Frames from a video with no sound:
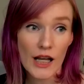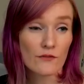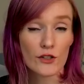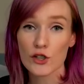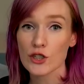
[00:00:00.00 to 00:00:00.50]

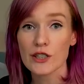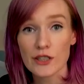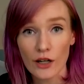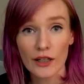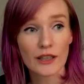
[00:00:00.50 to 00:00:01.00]
If you're just
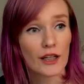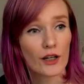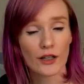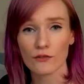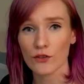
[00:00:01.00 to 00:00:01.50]
stuck in
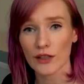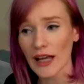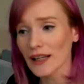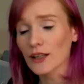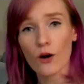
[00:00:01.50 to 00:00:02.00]
there and if you
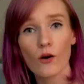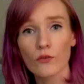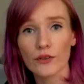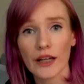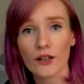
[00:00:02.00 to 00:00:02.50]
can't get
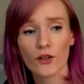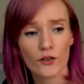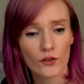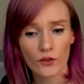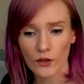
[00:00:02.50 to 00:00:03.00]
over that
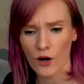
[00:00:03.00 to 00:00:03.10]
hurdle,